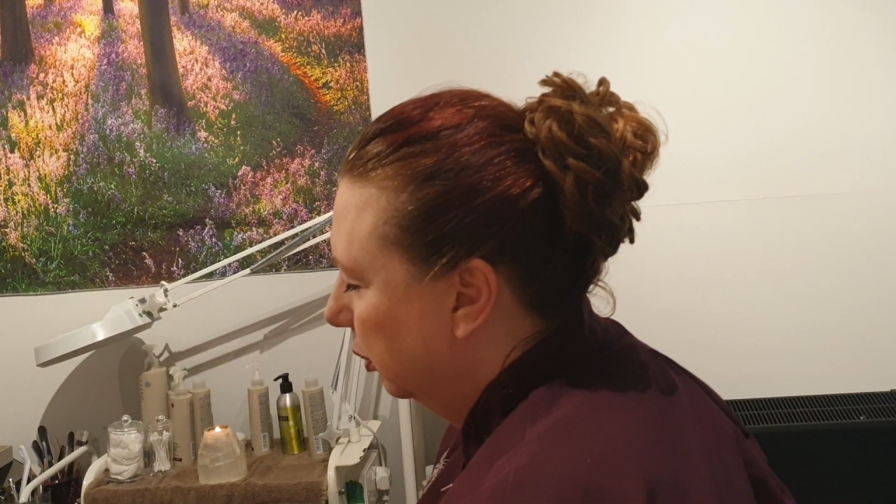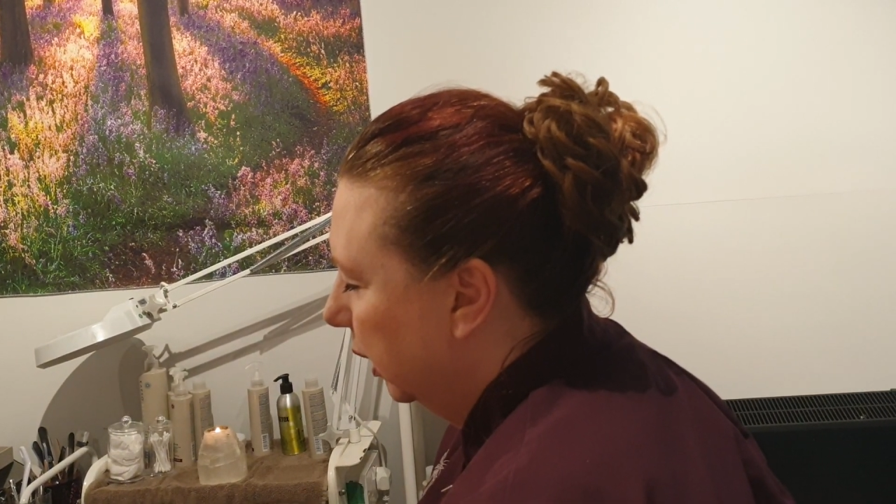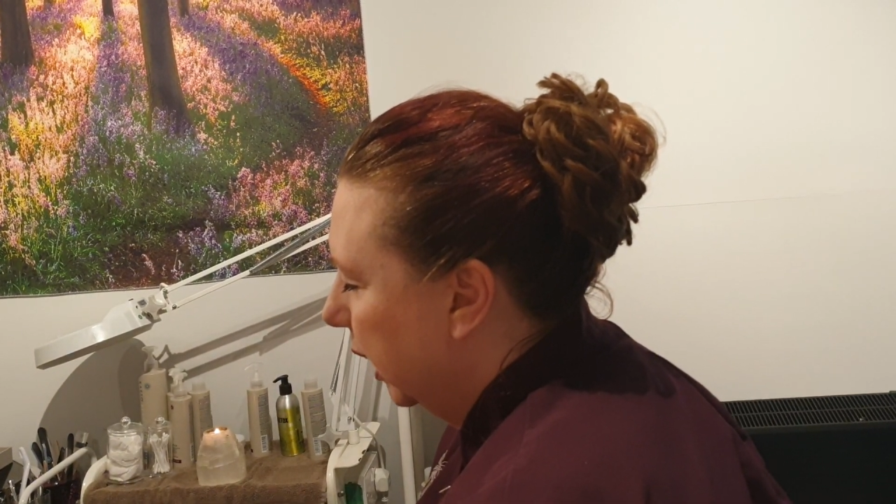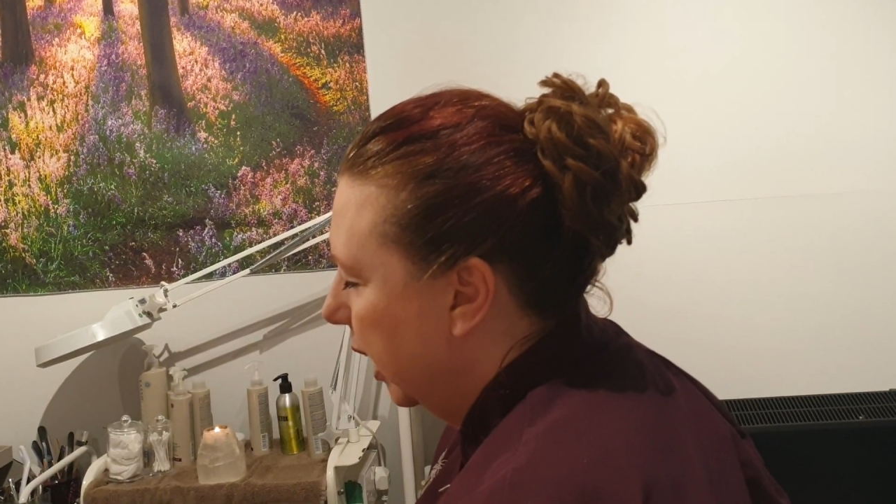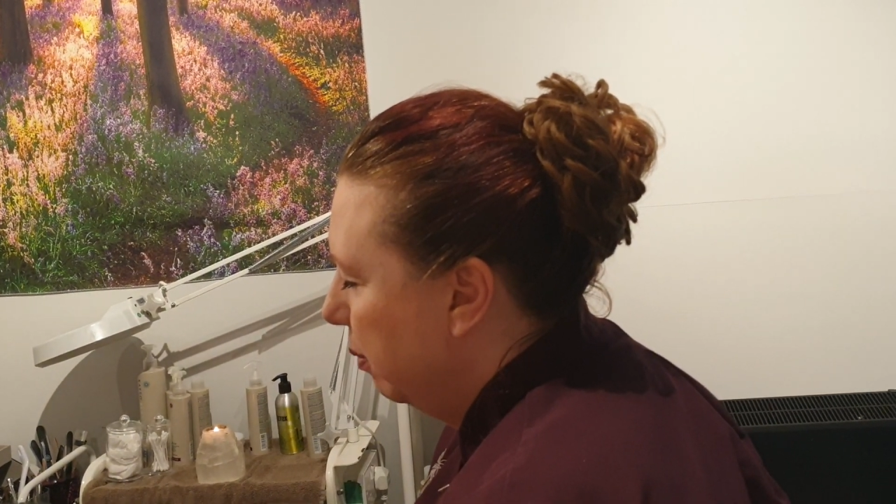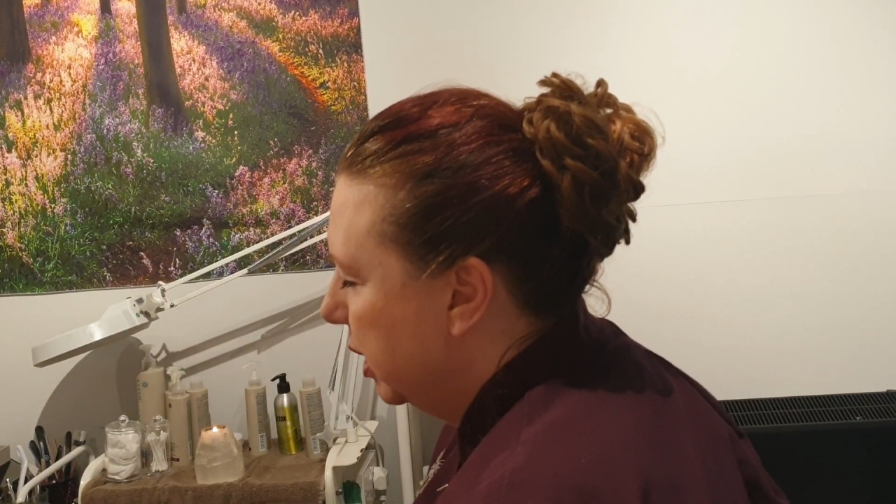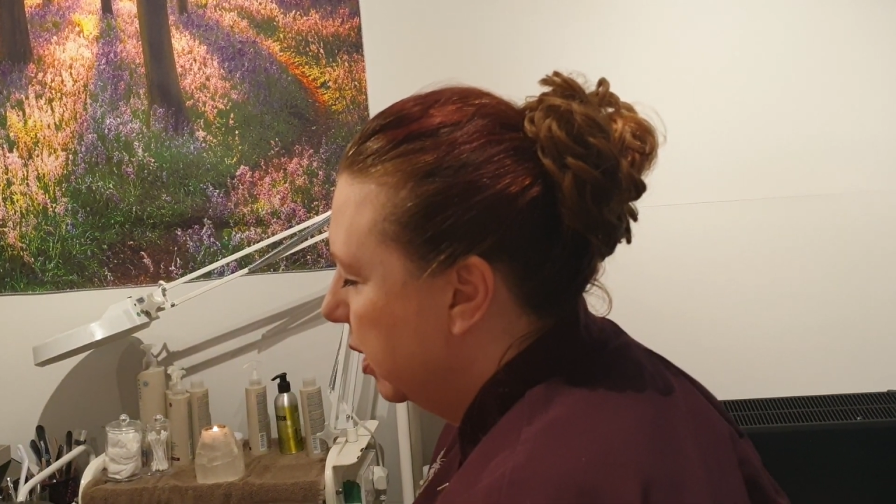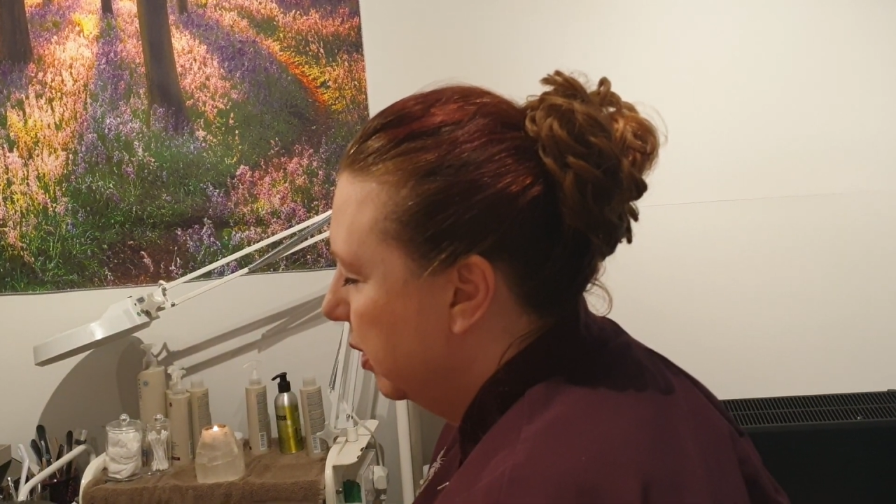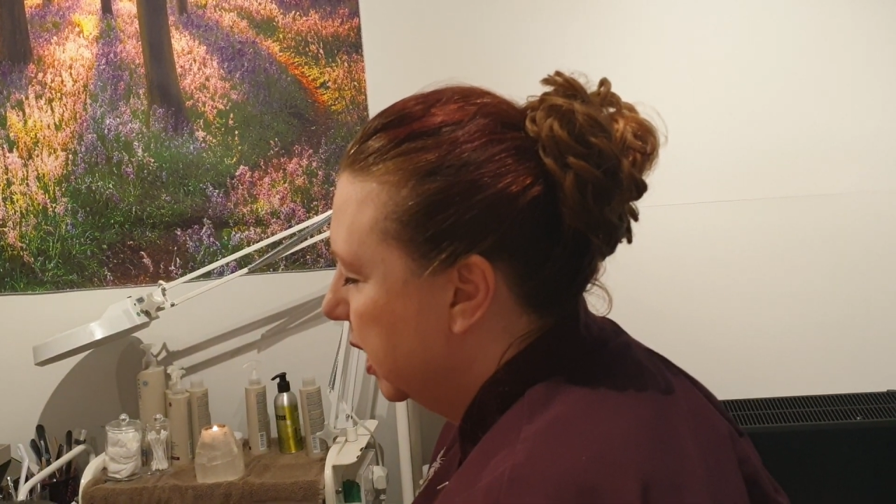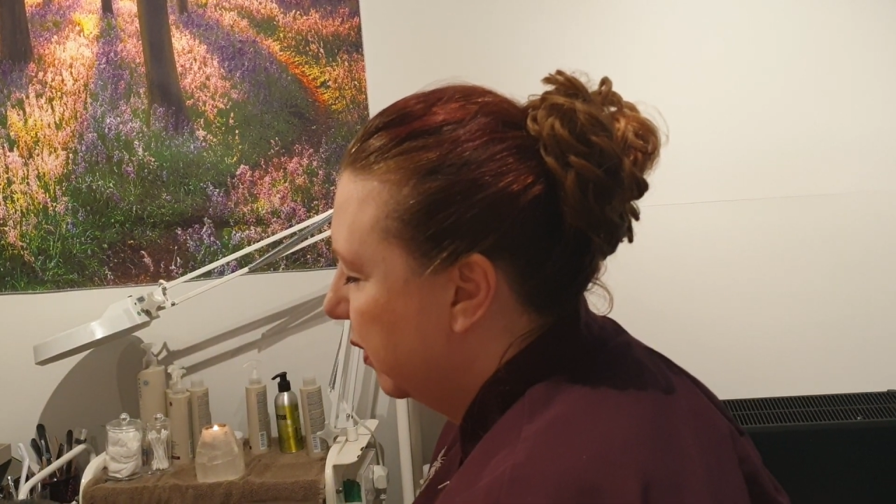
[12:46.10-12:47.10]
Again, we
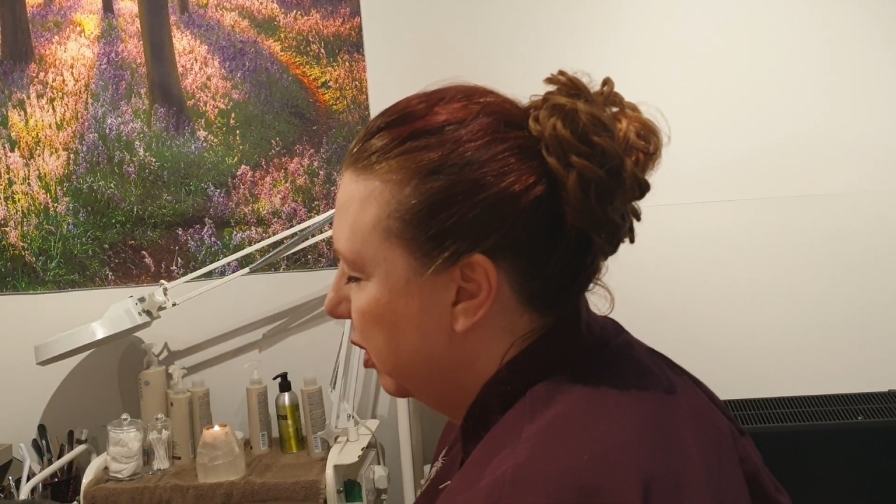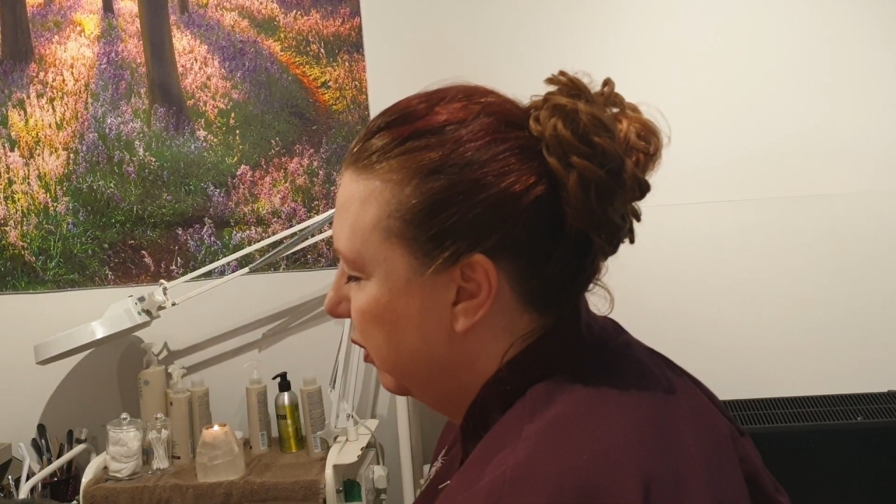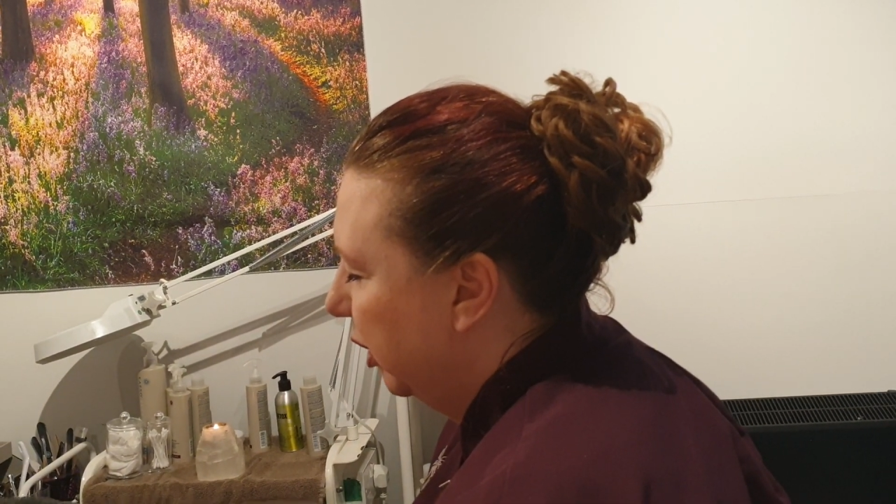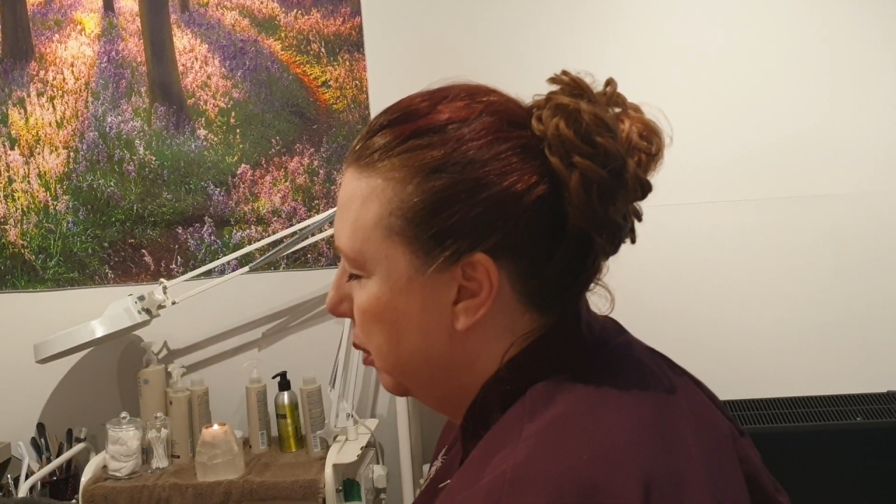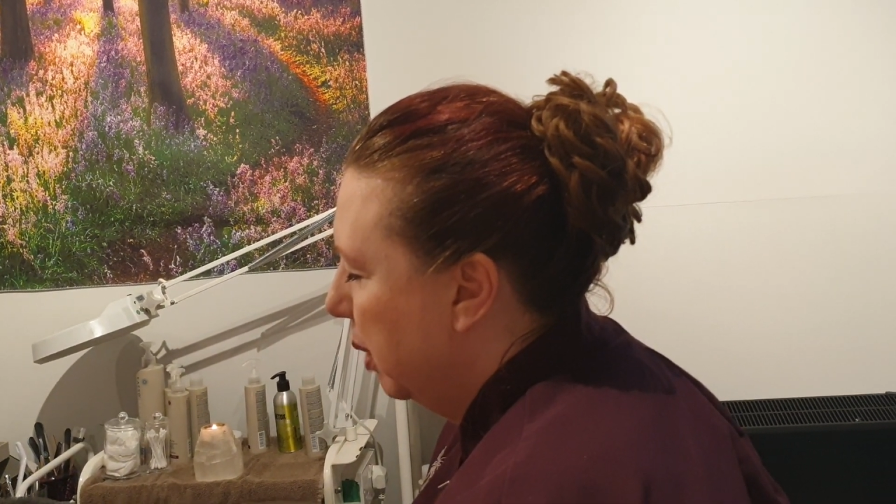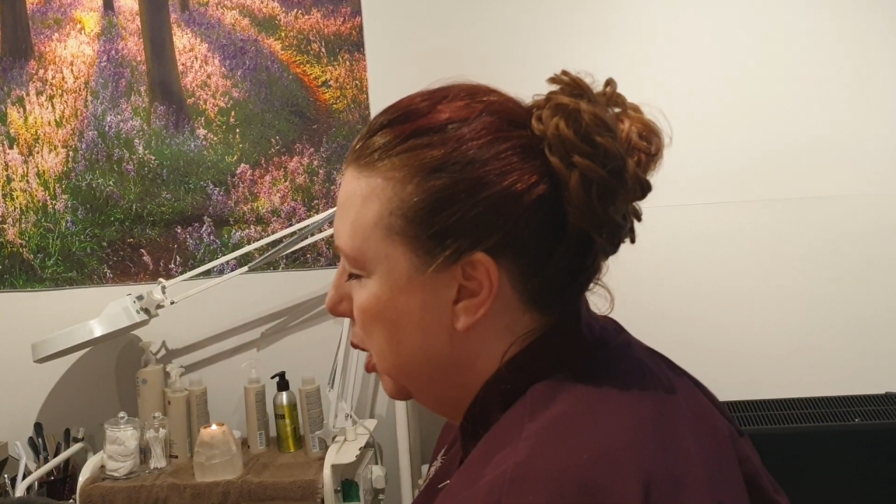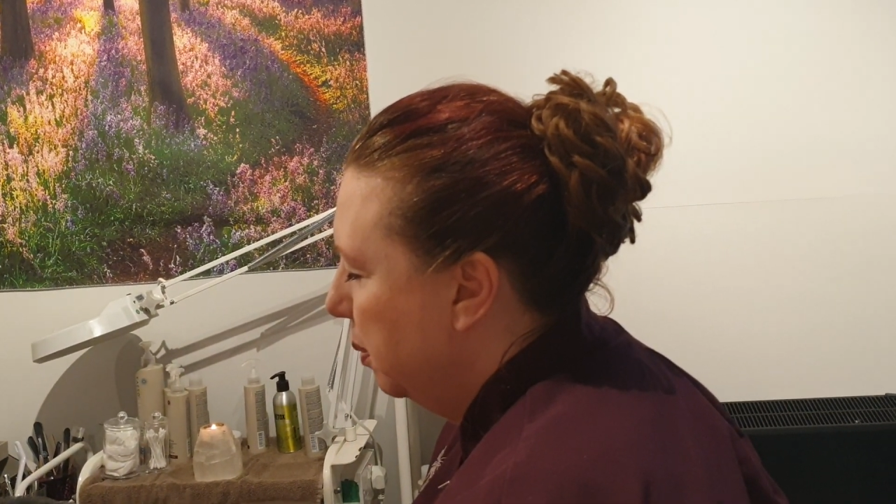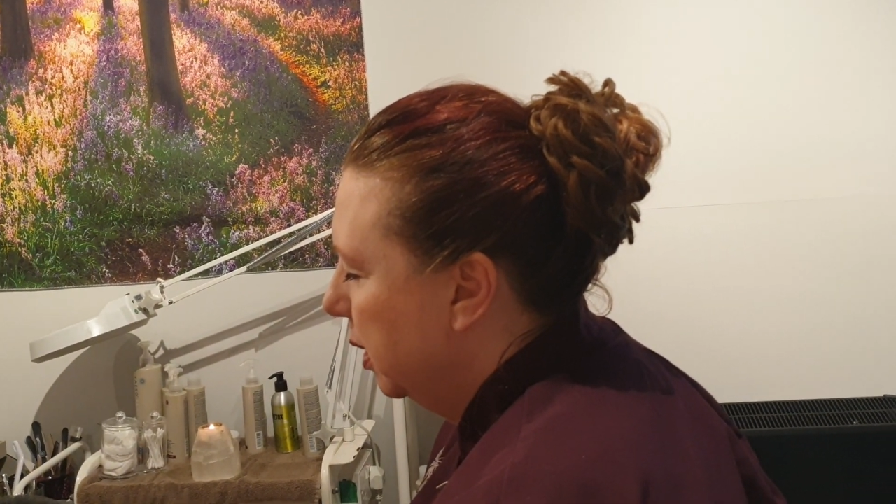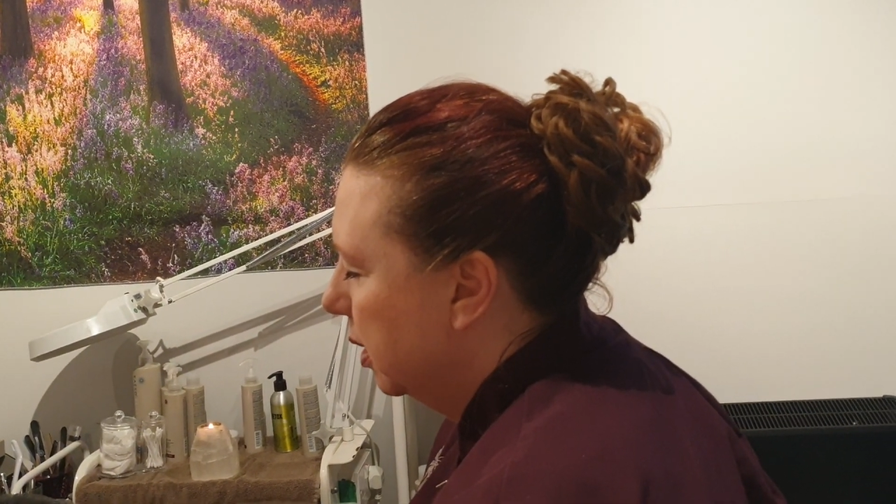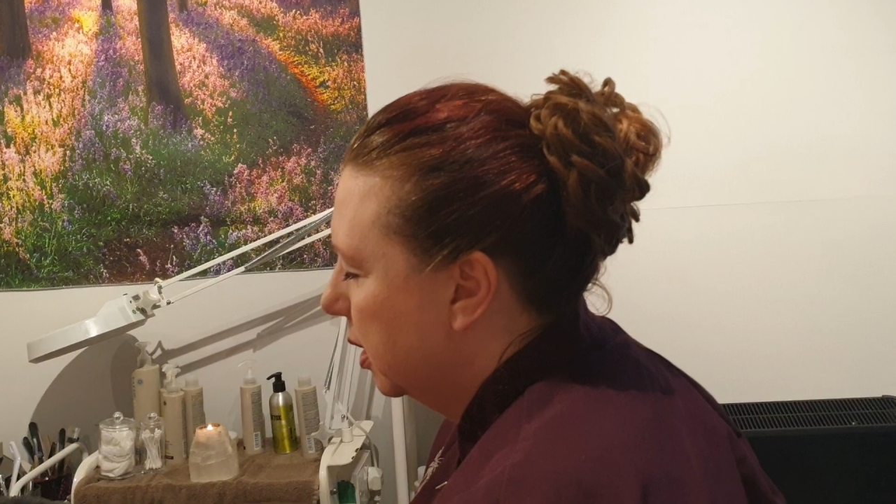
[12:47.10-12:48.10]
do this for a few
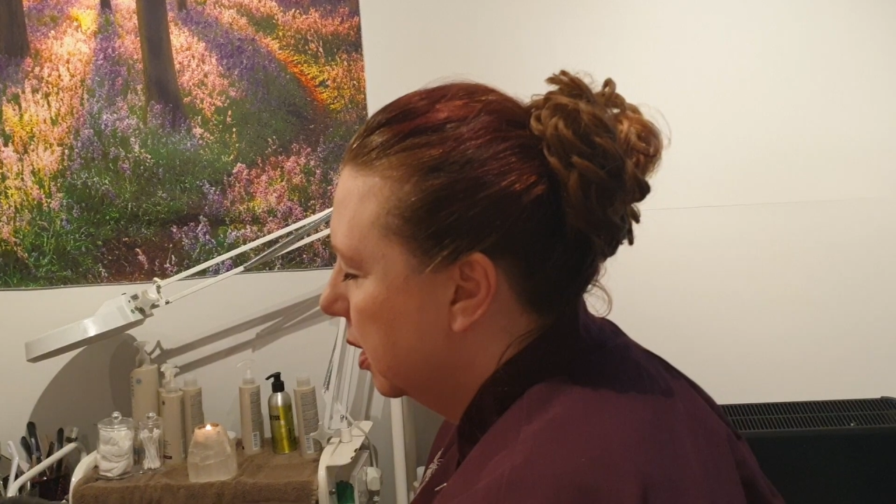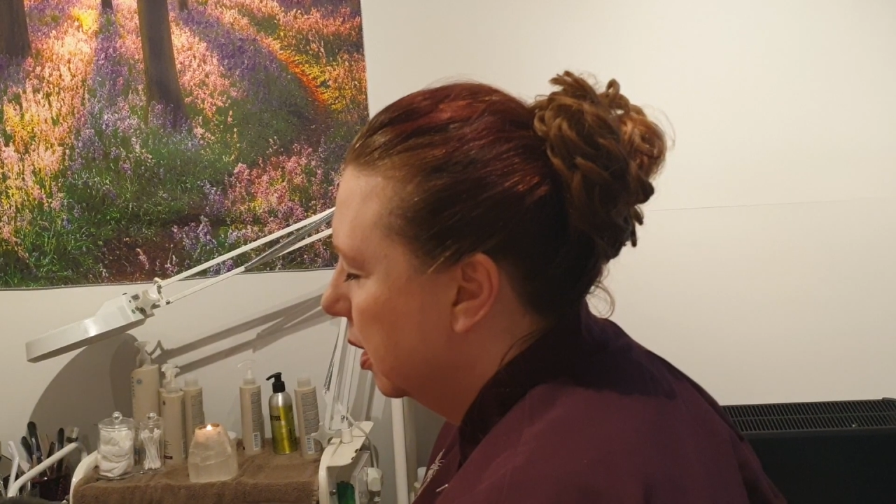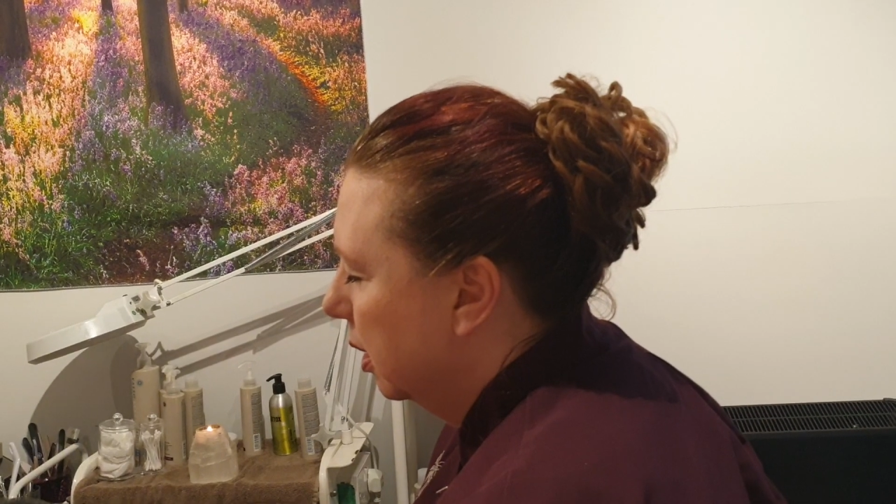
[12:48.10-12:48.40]
moments,